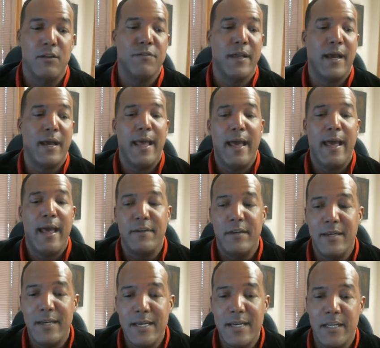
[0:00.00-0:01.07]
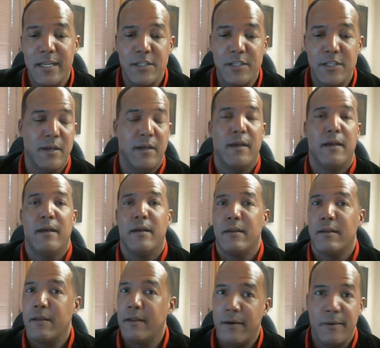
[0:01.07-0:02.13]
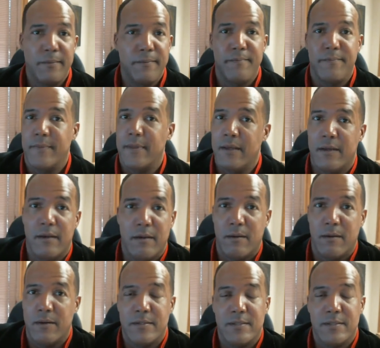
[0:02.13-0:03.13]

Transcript: You've got to have a niche, you know, or